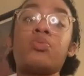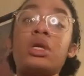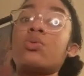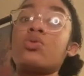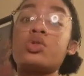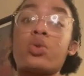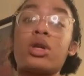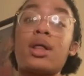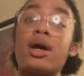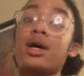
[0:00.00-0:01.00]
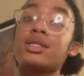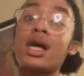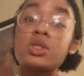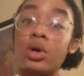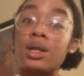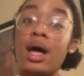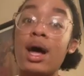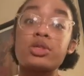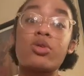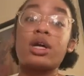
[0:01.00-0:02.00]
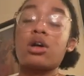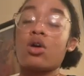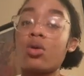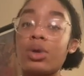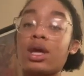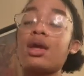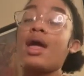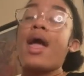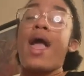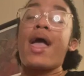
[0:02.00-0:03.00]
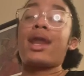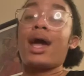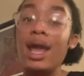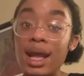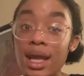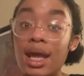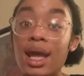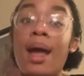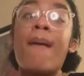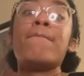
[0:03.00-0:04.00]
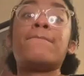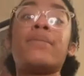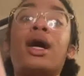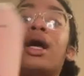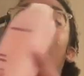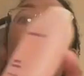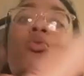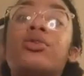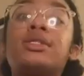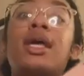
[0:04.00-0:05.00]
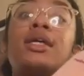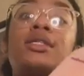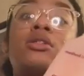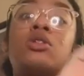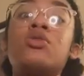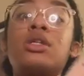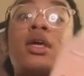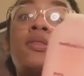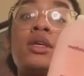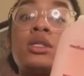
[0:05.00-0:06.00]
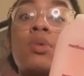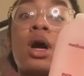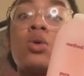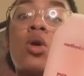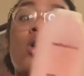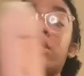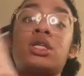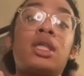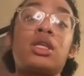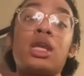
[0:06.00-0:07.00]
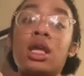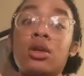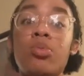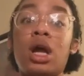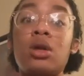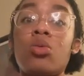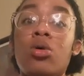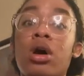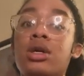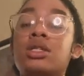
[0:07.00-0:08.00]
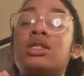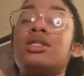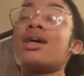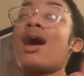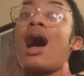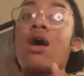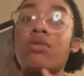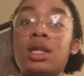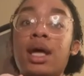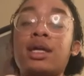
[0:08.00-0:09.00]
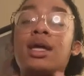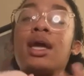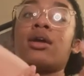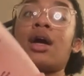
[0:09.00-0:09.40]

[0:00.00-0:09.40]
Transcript: people who sweat a lot because i sweat a lot i sweat like a grown man and i hate it but i will say since using this body wash and the native body wash i really like it and i